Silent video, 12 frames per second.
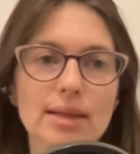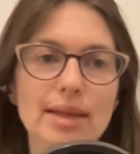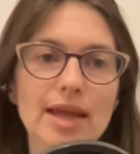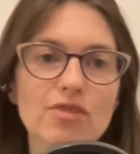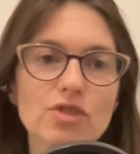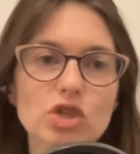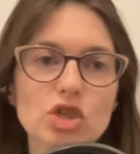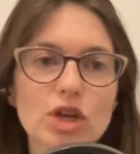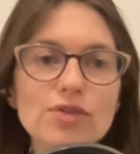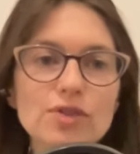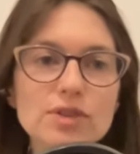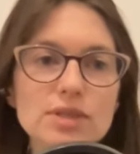life
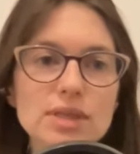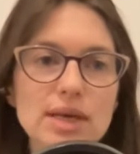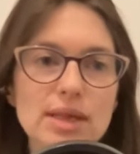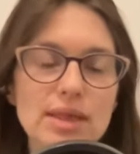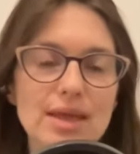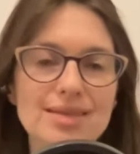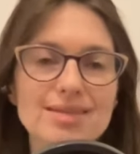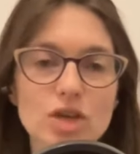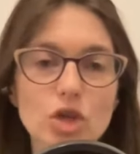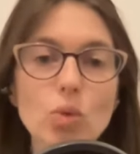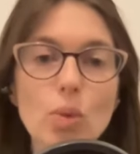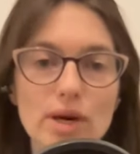shifts in things
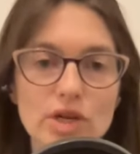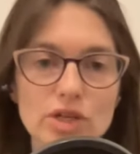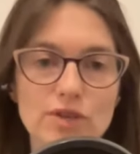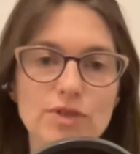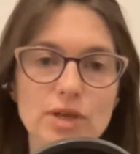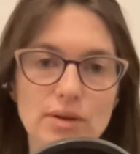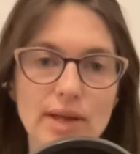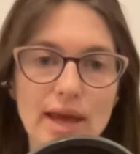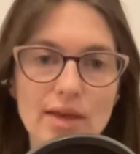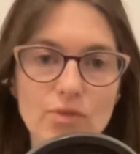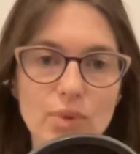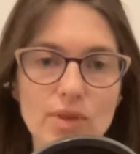that you want to shift in your
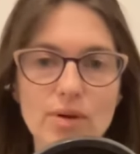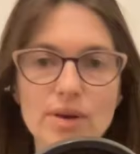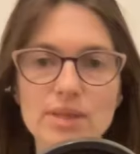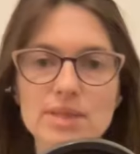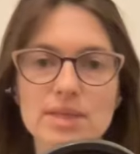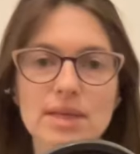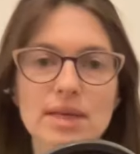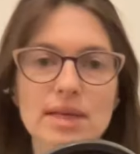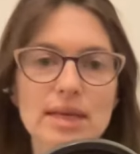life whether it's